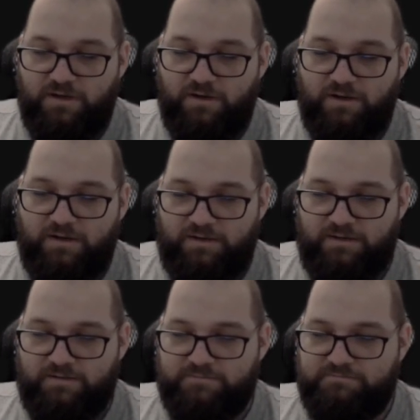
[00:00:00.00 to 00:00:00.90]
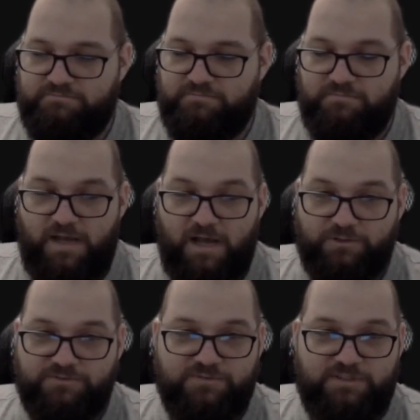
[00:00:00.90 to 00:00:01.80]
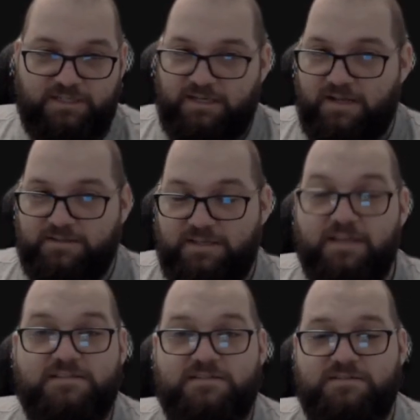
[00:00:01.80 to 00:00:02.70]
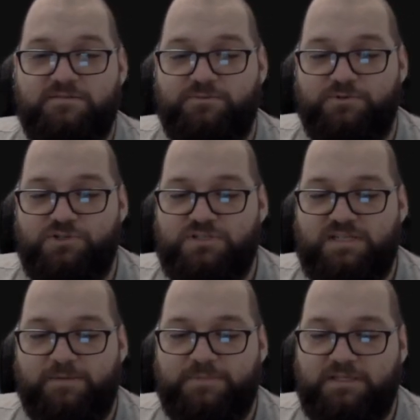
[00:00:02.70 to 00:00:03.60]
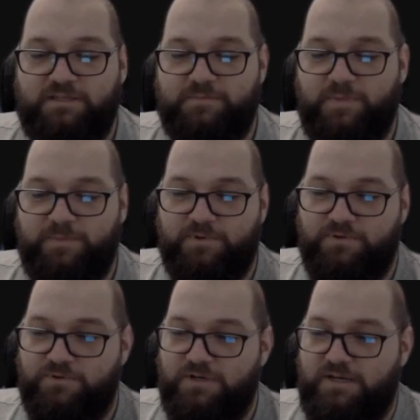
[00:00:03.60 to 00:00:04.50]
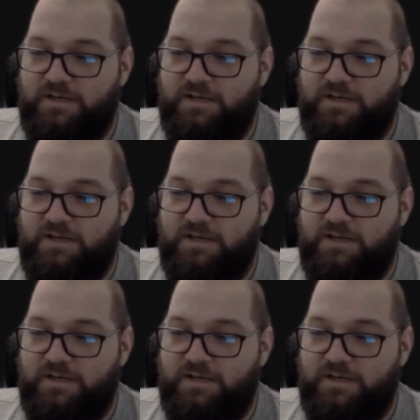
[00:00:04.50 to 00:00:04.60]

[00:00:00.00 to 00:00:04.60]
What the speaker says: out of 3-card hands, which is something people